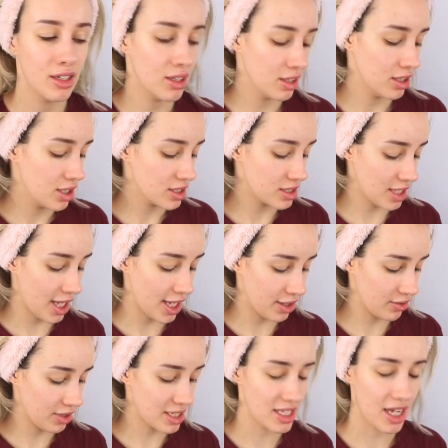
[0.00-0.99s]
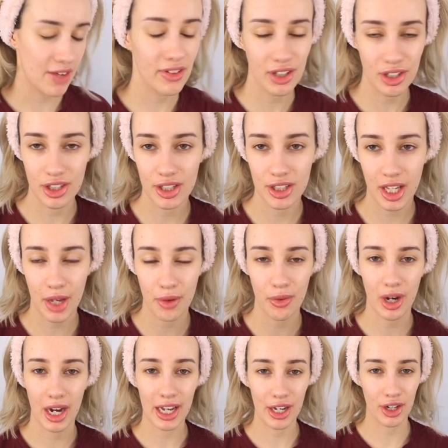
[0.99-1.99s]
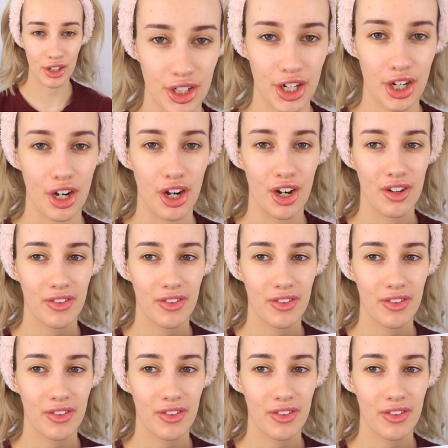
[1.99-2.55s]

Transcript: So let's have a look at what I ordered off